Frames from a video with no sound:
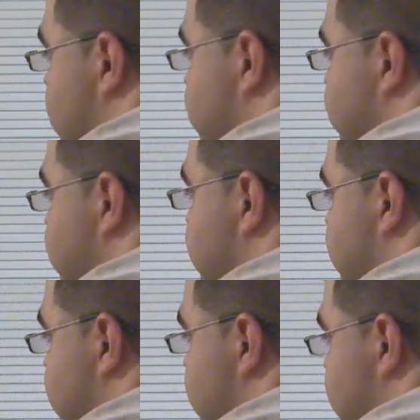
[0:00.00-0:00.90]
I've been
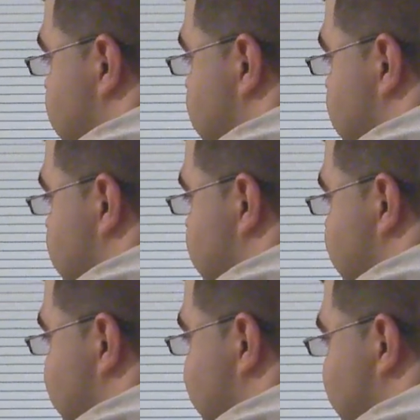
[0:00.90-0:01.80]
here and there
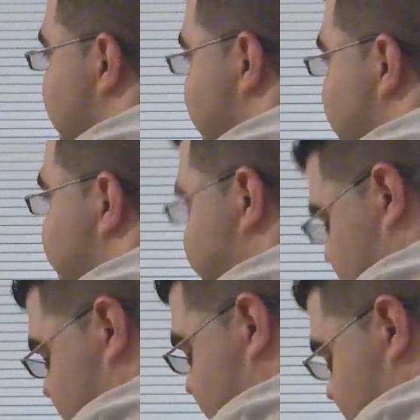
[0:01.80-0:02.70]
for
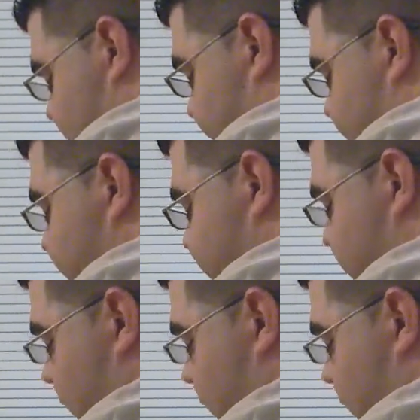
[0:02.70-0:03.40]
the last 3 years.